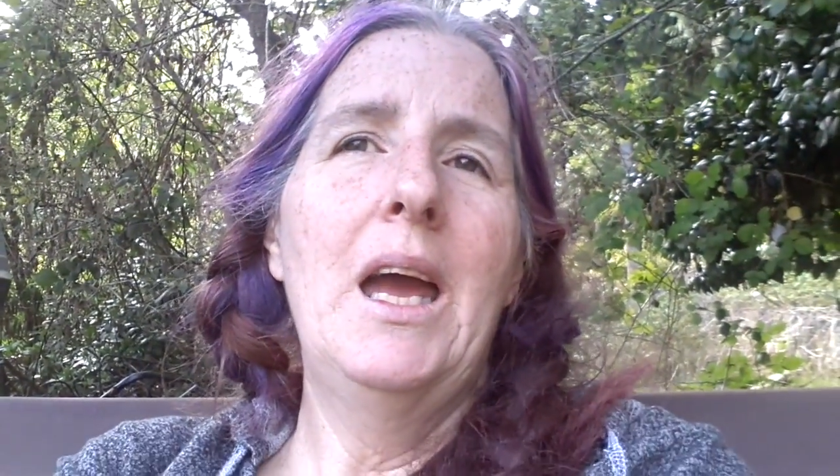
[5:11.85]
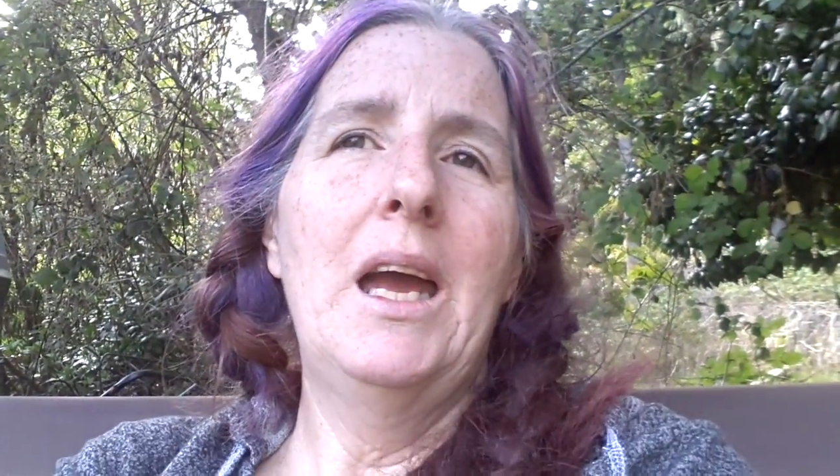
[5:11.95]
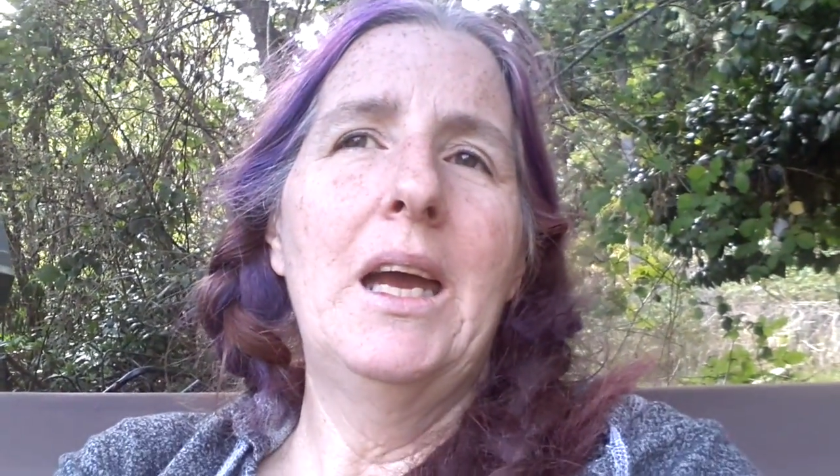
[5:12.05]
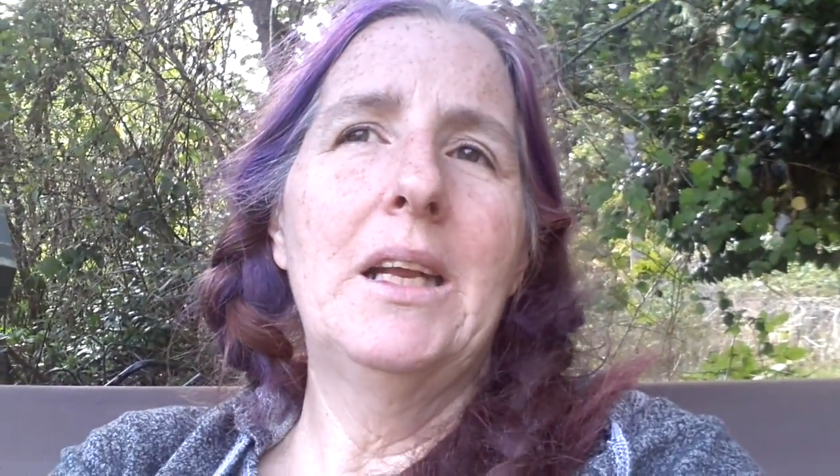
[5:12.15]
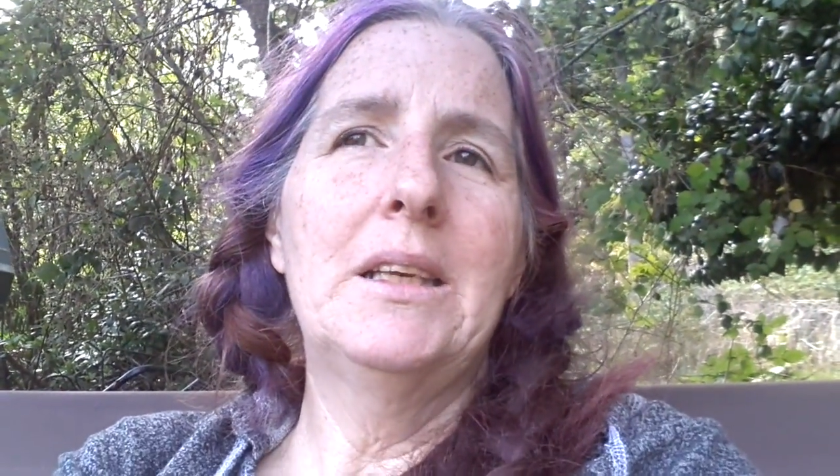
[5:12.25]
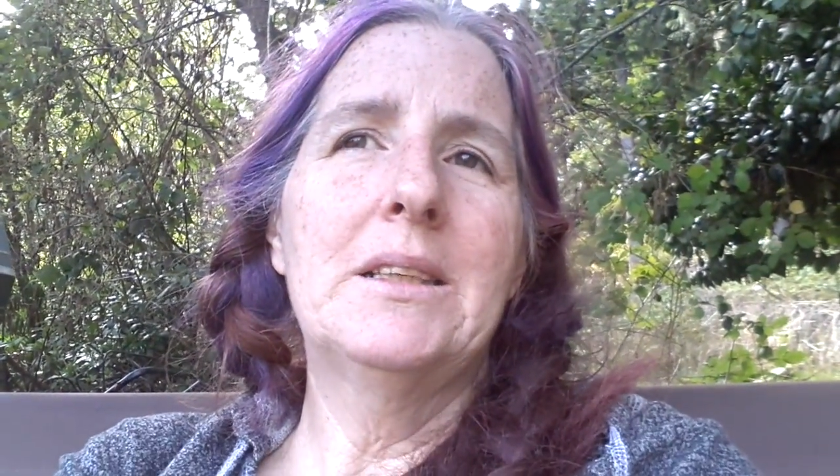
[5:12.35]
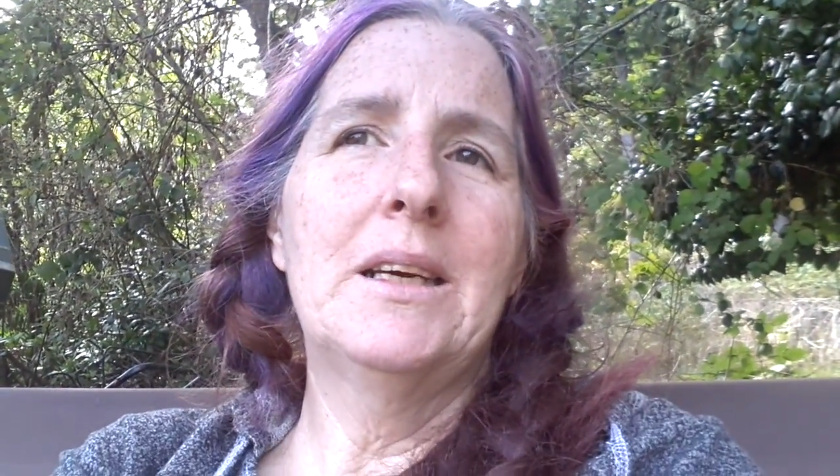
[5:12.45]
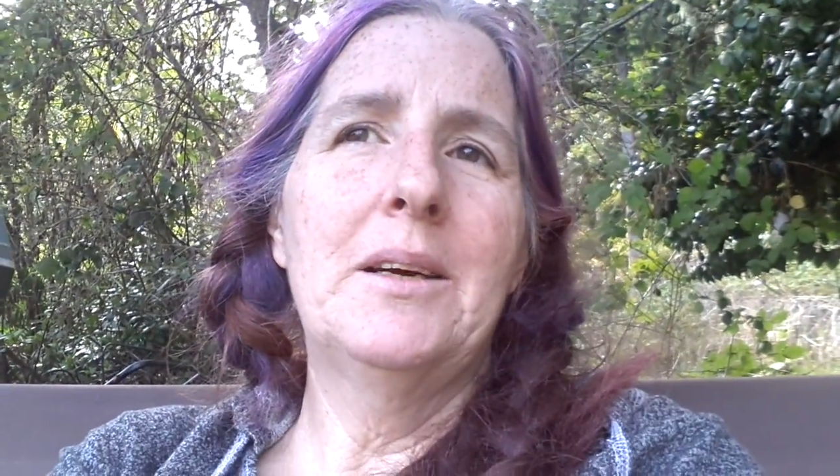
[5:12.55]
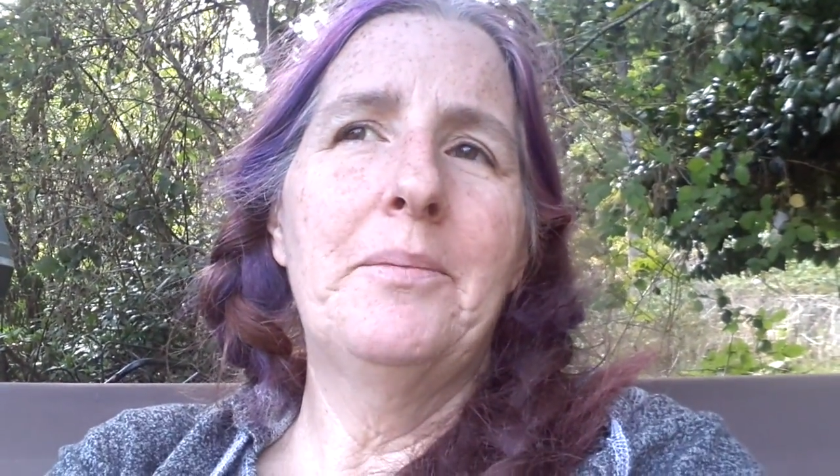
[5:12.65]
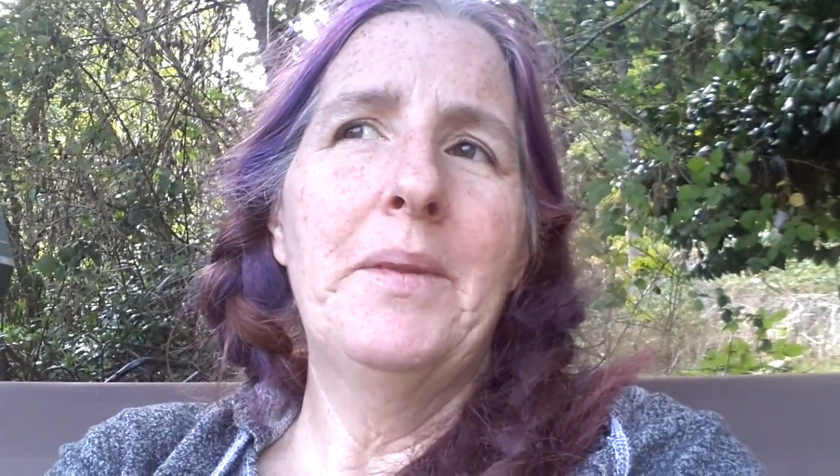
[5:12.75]

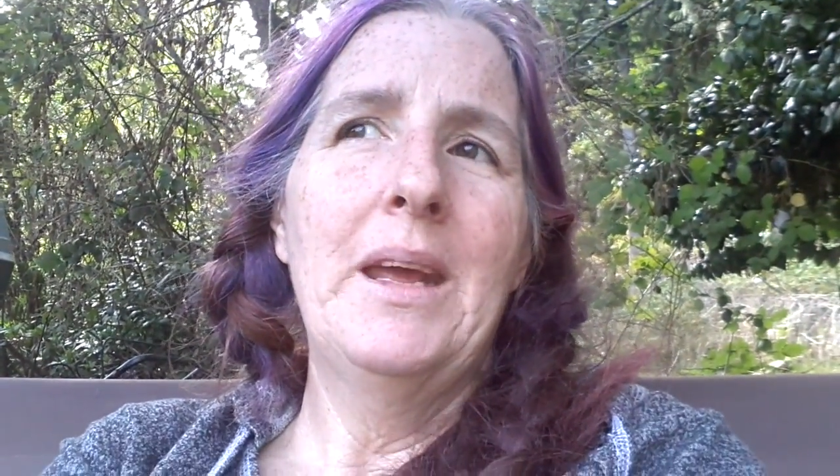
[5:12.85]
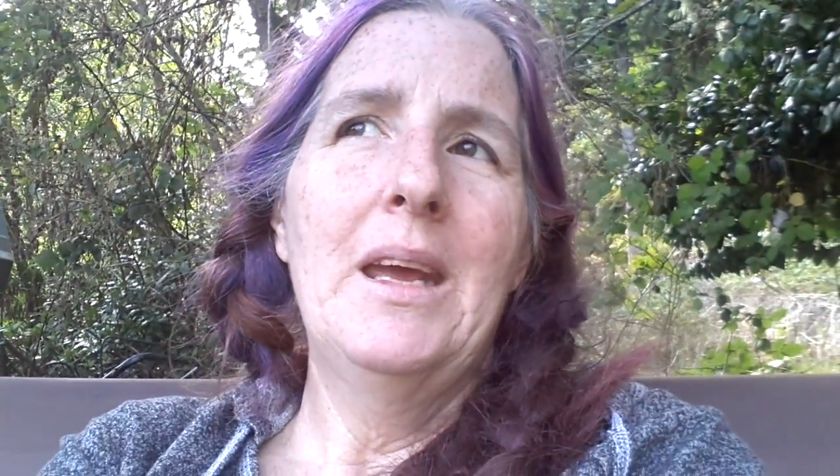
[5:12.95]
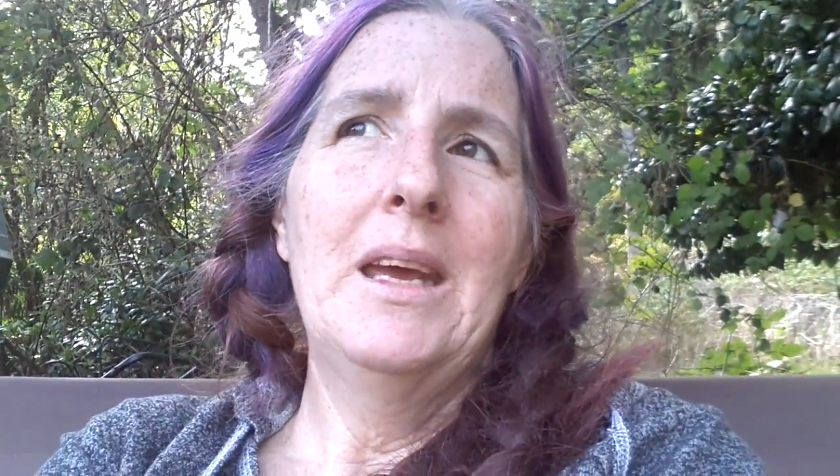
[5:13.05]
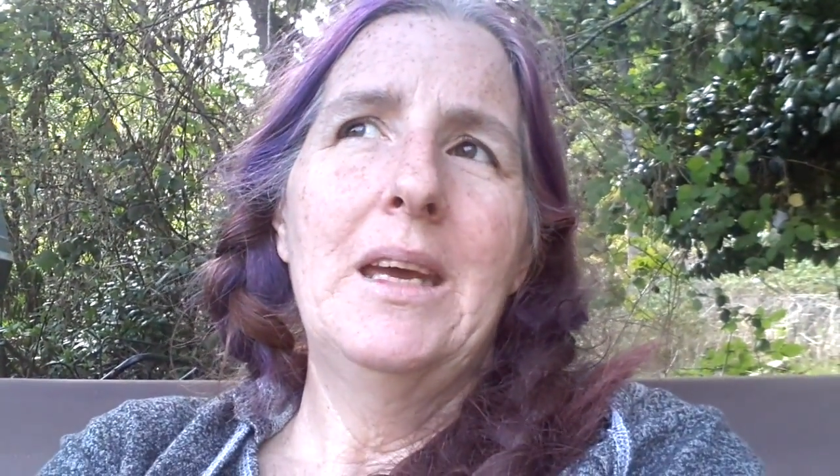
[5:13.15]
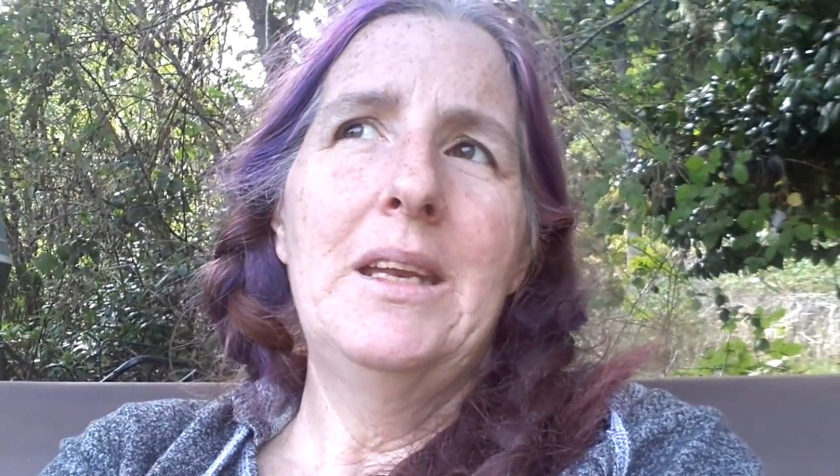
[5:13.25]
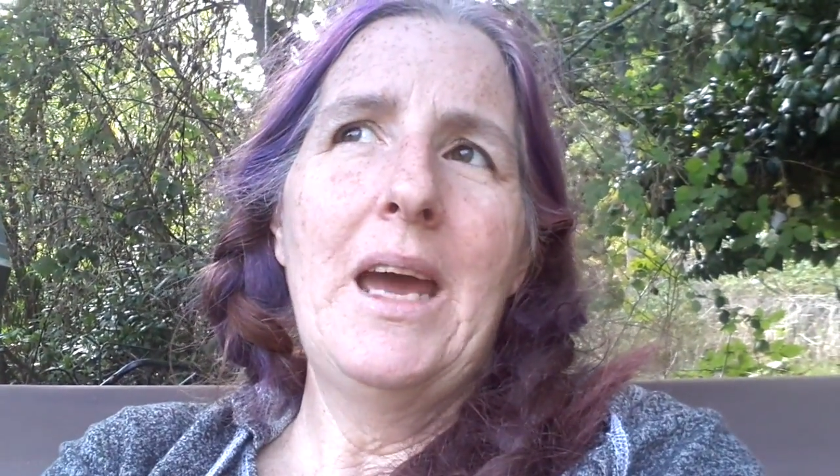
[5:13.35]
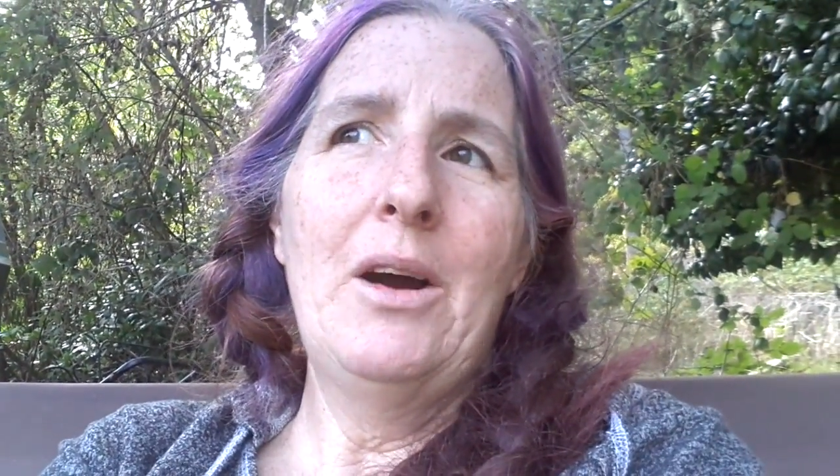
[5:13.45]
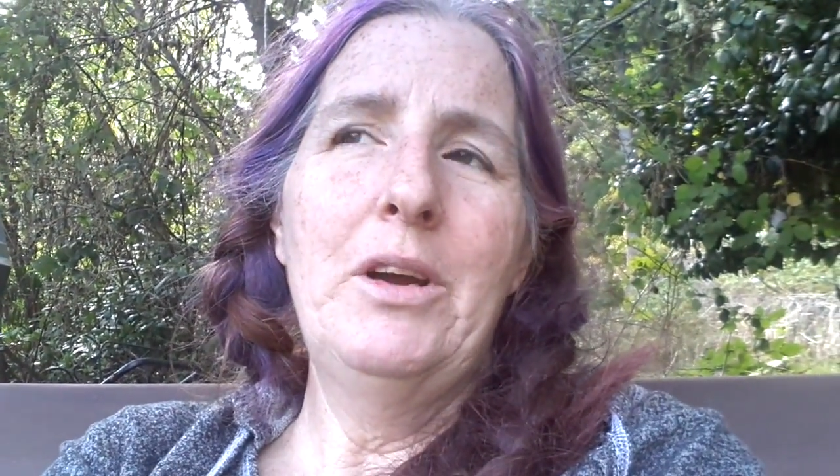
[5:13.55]
And now